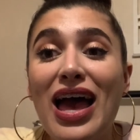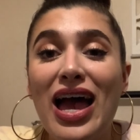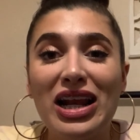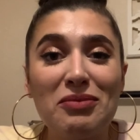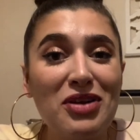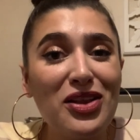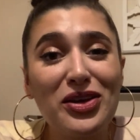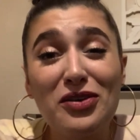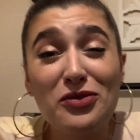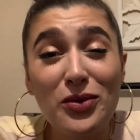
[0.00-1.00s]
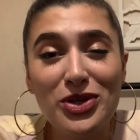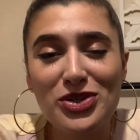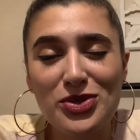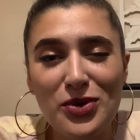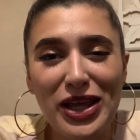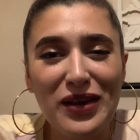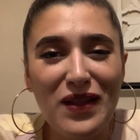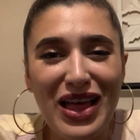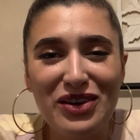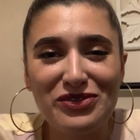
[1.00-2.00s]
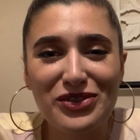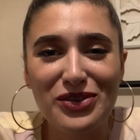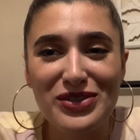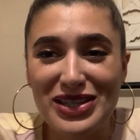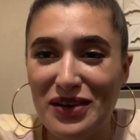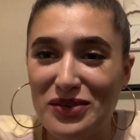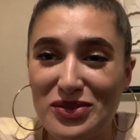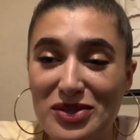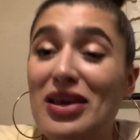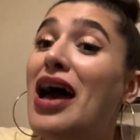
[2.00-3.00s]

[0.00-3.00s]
and I'm not looking forward to sorting it all out for recycles